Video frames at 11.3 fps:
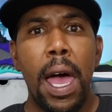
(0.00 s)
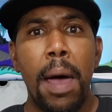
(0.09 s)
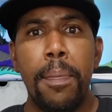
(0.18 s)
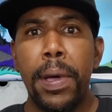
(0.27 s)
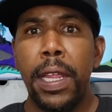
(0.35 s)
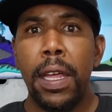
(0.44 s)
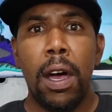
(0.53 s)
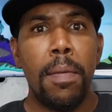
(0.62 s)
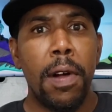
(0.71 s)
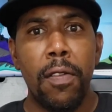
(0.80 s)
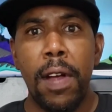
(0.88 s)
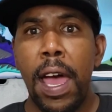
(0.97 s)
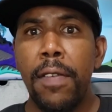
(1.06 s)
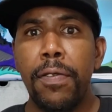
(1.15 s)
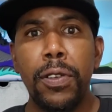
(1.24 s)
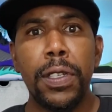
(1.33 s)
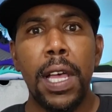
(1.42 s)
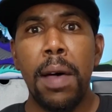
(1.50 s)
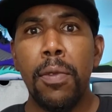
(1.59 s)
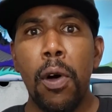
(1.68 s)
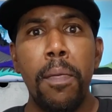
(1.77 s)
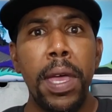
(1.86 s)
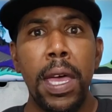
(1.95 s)
I'm pinning all my raffles.
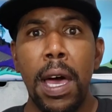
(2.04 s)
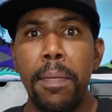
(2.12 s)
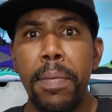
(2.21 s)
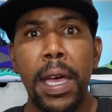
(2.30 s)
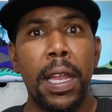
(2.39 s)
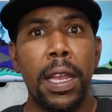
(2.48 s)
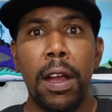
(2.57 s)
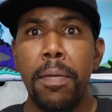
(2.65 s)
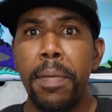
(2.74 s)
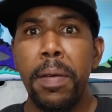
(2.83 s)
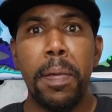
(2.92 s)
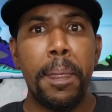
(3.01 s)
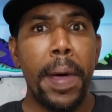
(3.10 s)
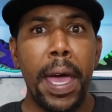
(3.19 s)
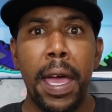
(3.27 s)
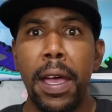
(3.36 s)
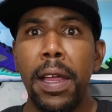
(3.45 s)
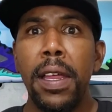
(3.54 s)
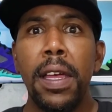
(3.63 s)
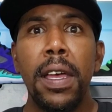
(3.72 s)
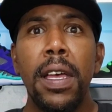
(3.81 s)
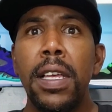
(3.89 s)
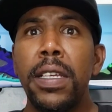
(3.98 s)
I'm going to be up, be alert, be prepared.
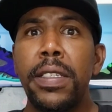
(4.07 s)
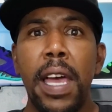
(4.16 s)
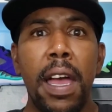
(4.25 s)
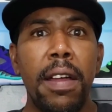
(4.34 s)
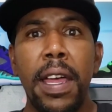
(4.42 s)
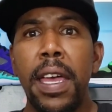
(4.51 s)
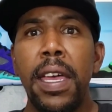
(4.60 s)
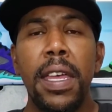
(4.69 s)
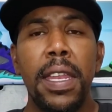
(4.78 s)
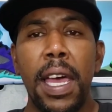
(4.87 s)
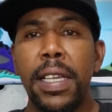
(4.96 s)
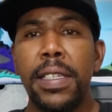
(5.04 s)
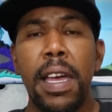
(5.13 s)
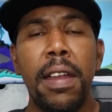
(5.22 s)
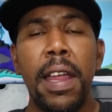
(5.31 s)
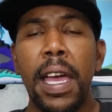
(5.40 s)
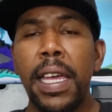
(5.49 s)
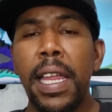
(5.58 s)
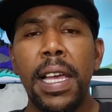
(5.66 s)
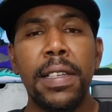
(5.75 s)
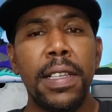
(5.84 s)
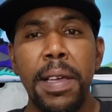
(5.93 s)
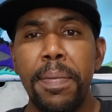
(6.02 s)
Saturday, next Saturday, I
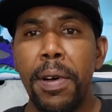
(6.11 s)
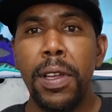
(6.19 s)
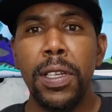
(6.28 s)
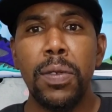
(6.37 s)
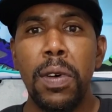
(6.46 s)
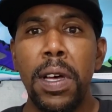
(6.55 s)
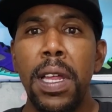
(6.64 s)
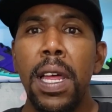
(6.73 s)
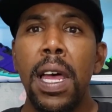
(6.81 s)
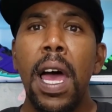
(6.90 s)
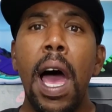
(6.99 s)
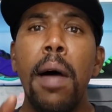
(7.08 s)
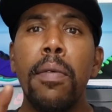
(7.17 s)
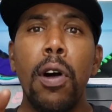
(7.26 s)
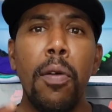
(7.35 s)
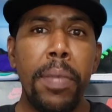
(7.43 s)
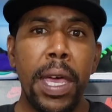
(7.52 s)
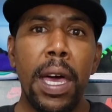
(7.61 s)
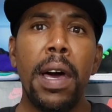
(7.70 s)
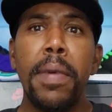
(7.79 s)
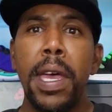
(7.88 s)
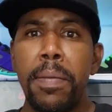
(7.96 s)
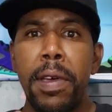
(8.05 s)
cannot sleep on this one. I'm going to be
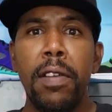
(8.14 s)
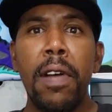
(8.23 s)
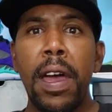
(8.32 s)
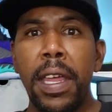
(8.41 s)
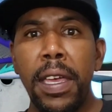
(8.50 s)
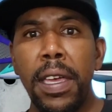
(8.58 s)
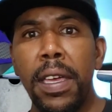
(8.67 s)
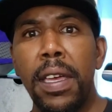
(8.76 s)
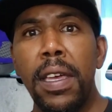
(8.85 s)
up and be ready.